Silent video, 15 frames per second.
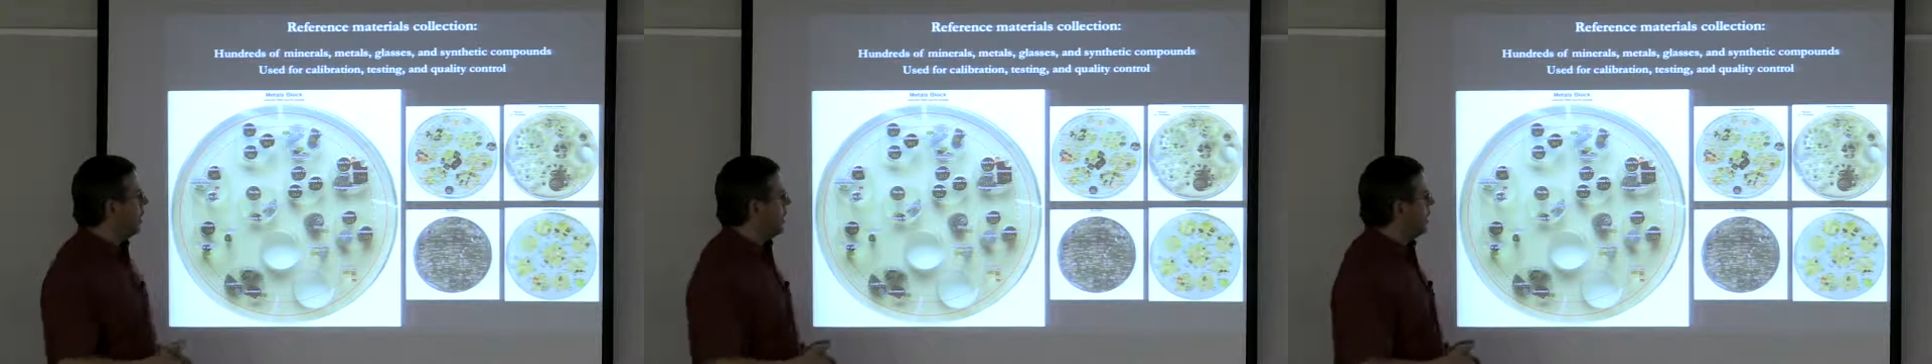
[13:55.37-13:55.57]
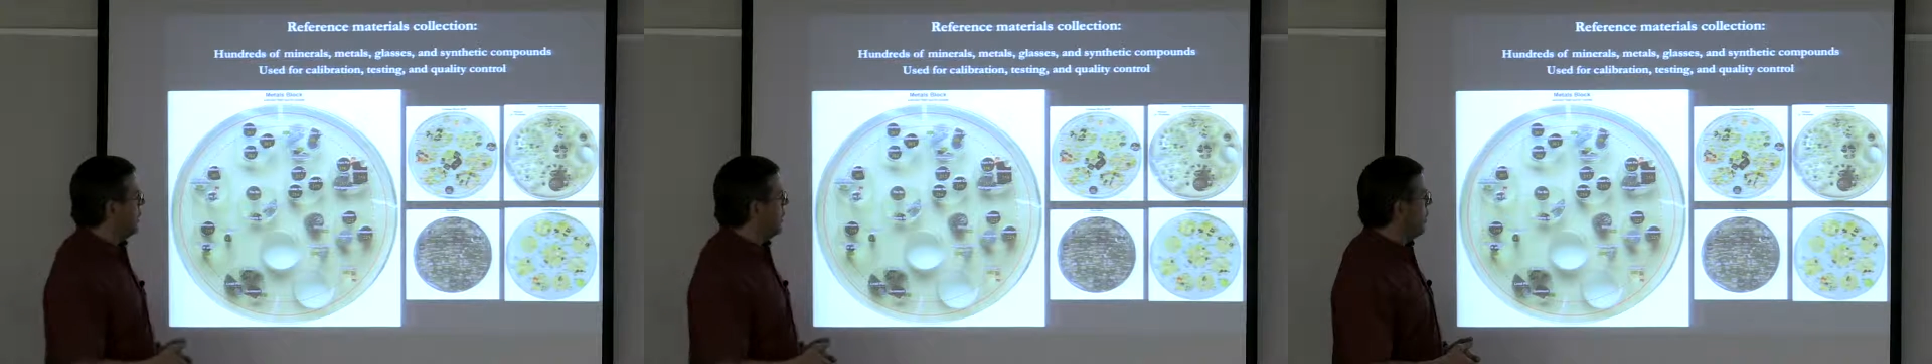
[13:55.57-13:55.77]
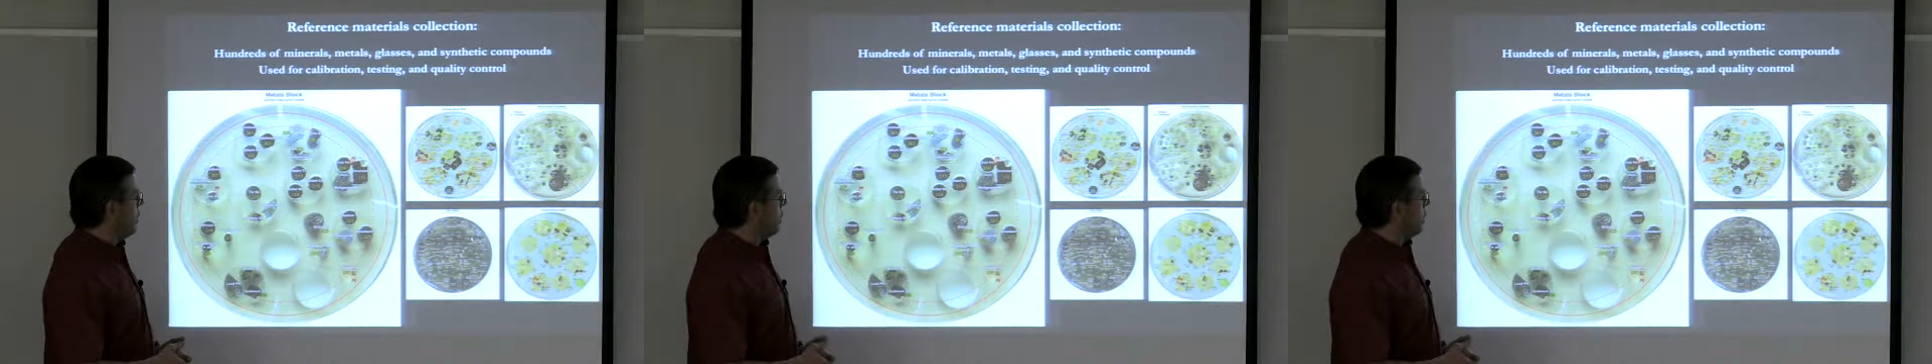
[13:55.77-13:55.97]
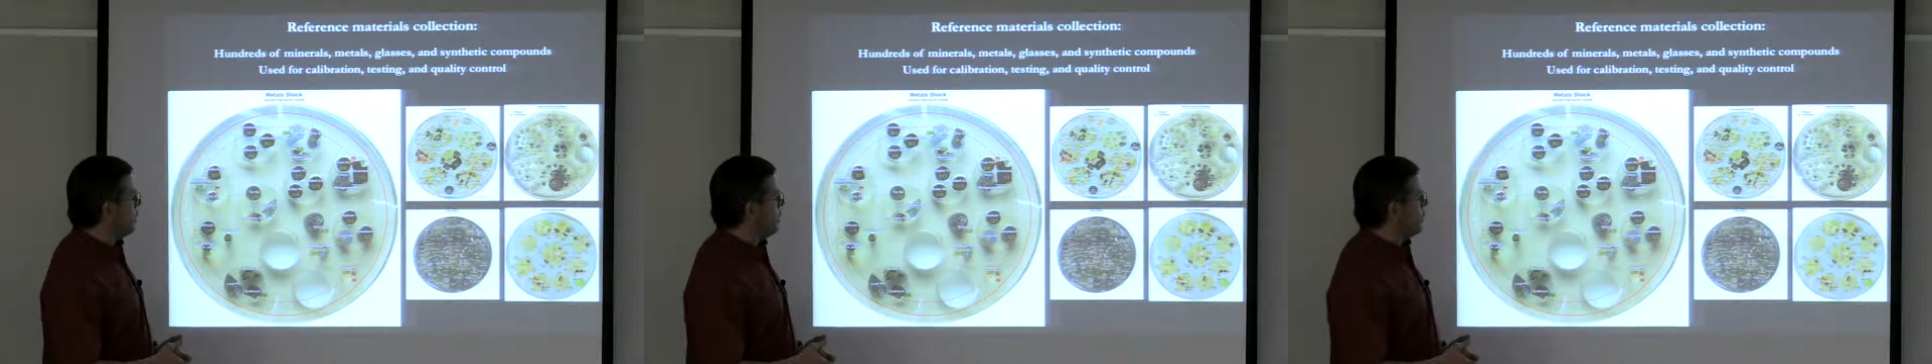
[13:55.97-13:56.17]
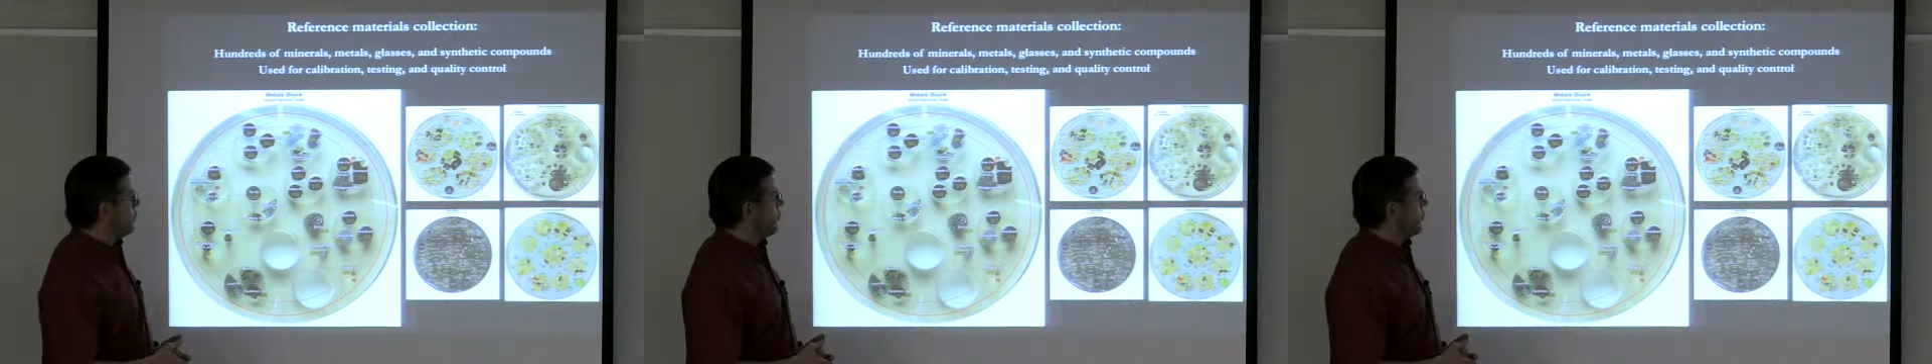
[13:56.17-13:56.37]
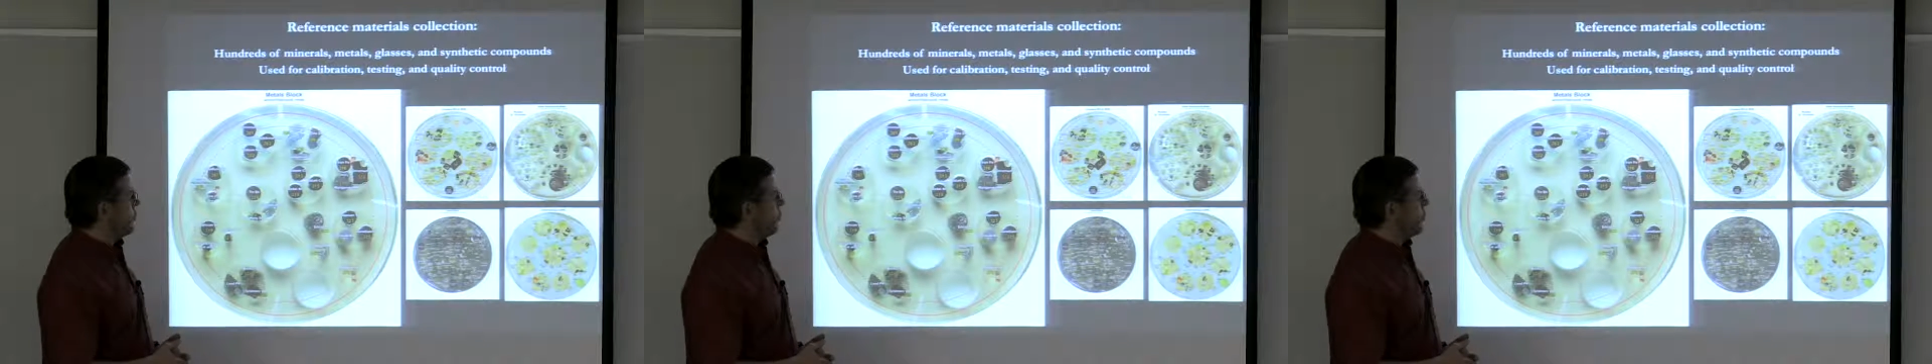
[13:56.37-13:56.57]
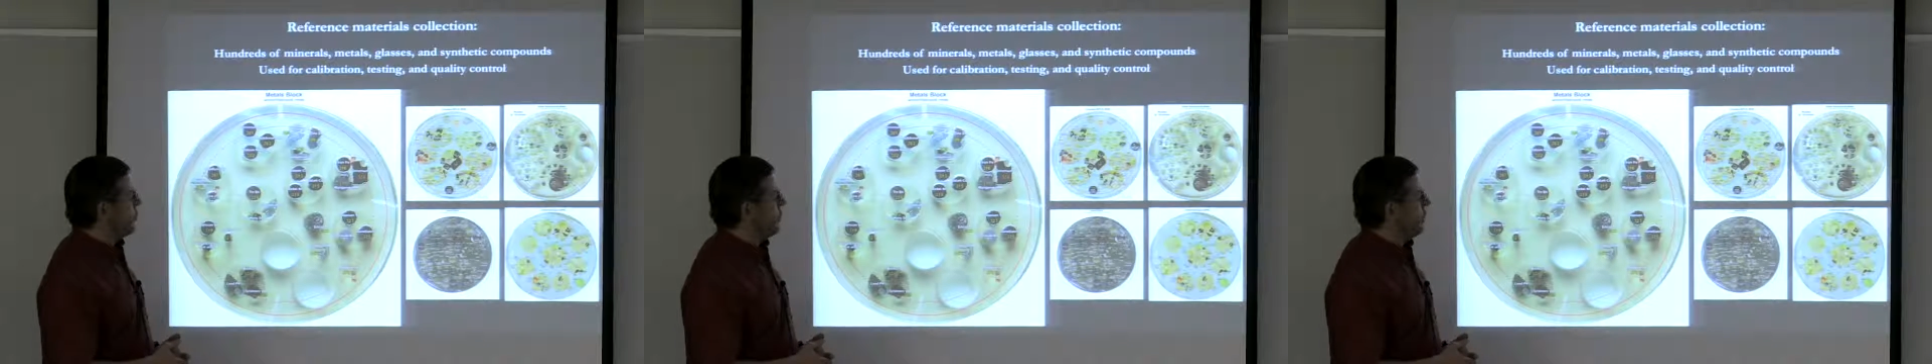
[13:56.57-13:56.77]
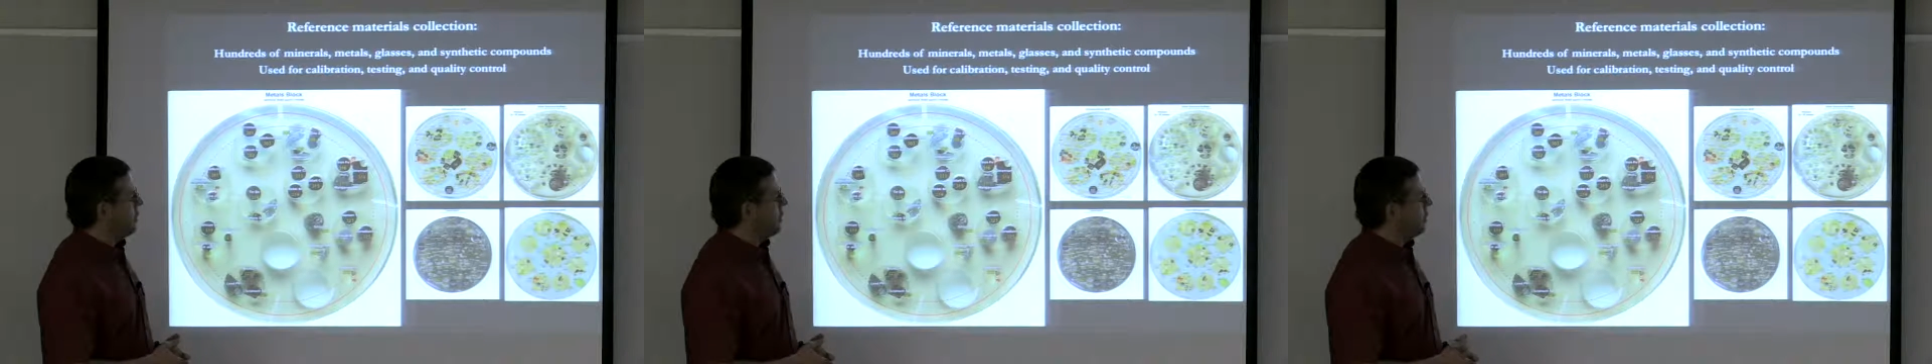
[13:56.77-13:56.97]
and all of those sorts of
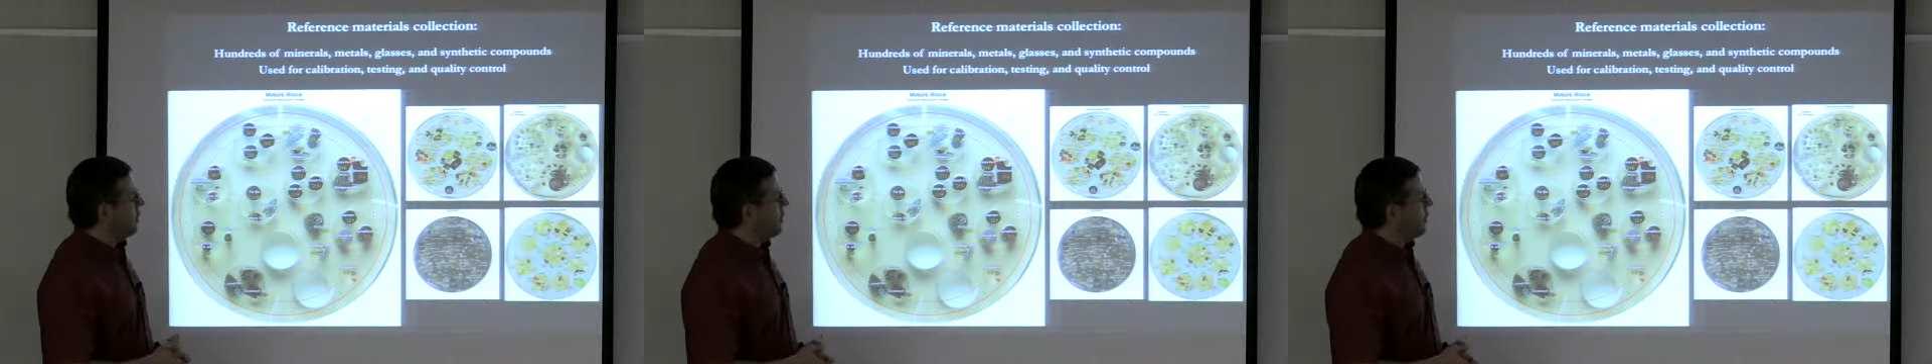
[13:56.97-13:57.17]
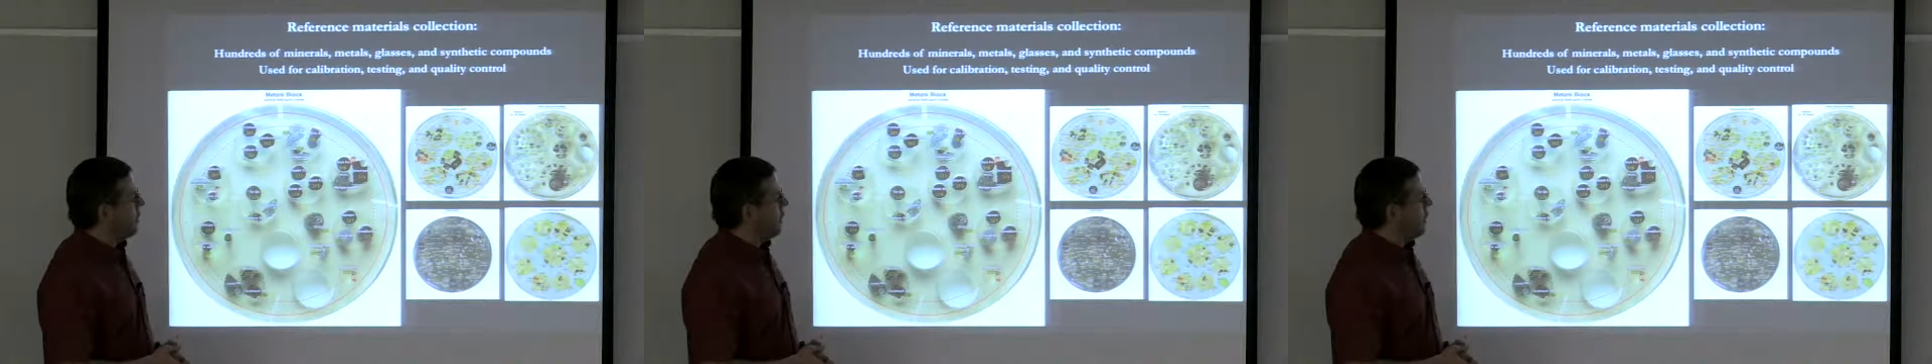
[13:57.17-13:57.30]
things.